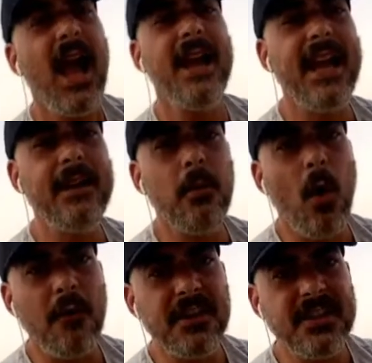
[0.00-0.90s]
And then
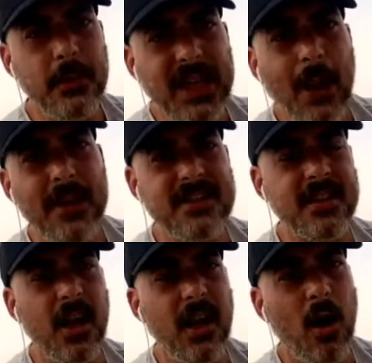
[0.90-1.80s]
obviously we go into
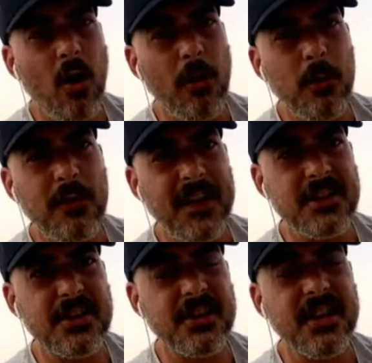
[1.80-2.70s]
the horrible
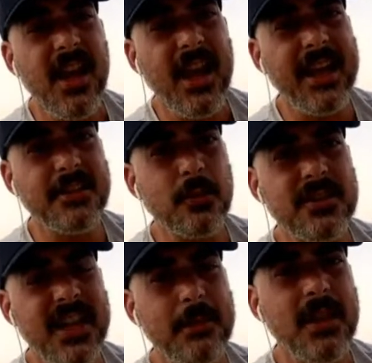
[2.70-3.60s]
fixtures against all the
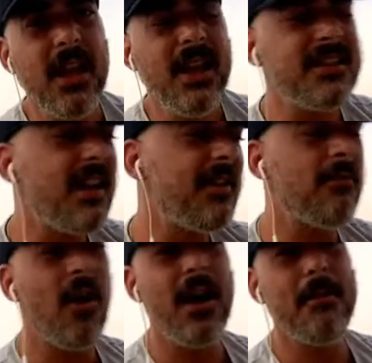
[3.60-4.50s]
teams. Let's have it
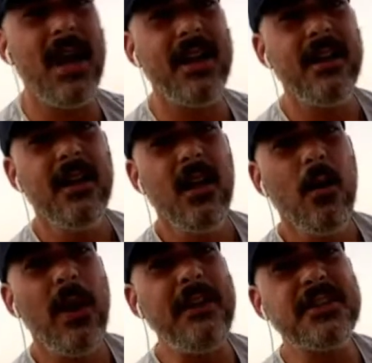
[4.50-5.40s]
right, man.
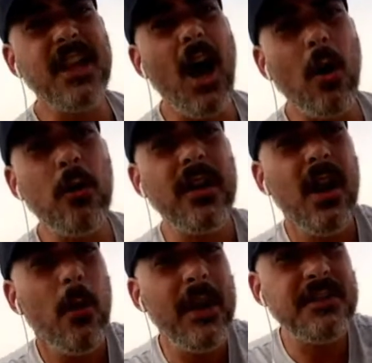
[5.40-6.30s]
We've sold
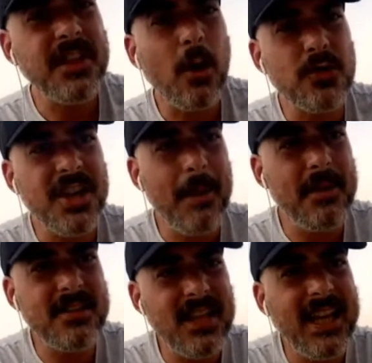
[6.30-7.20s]

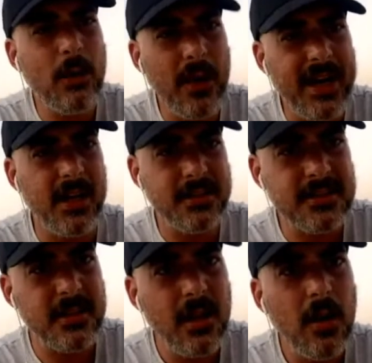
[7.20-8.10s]
Champions League
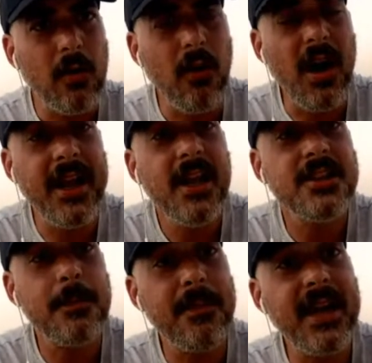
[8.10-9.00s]
winners, all right,
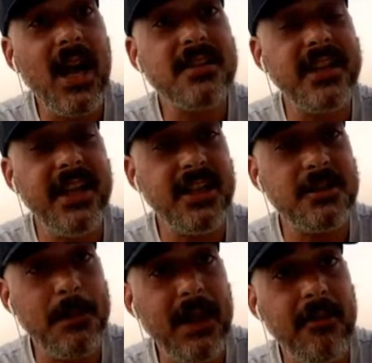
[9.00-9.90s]
to bring us
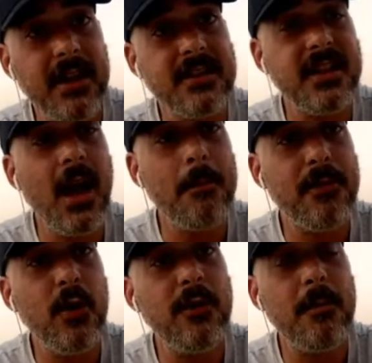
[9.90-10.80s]
inexperienced and
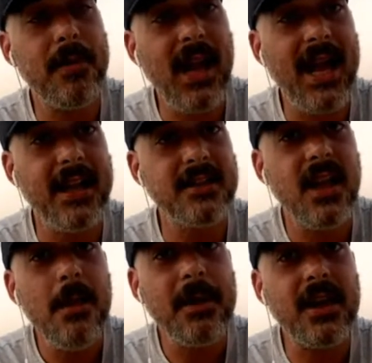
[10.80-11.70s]
unproven players
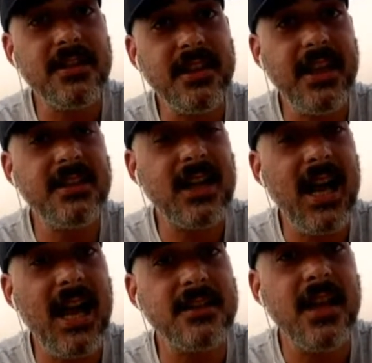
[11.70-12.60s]
because of these
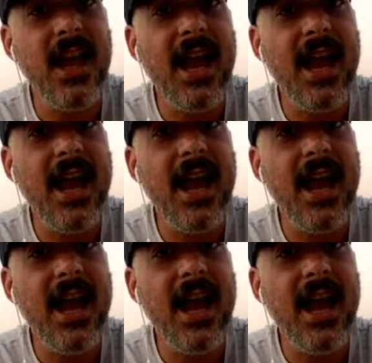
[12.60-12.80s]
clowns.